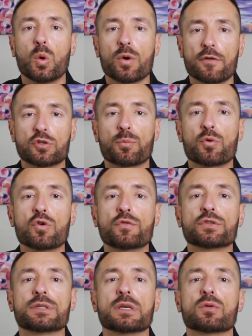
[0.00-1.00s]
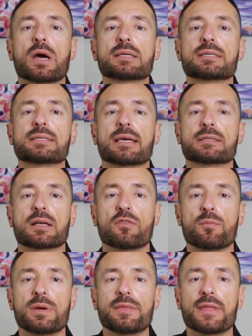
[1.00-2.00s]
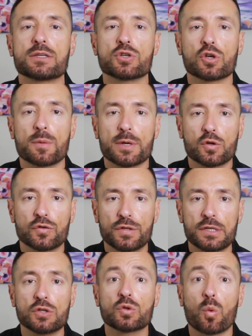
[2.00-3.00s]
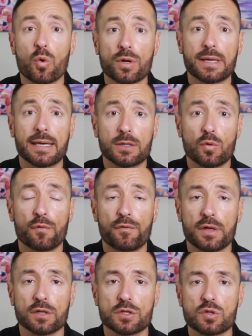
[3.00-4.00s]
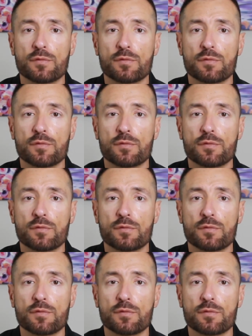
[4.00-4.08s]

we have to prove to the United States government that you're going to be continuing to work in your field.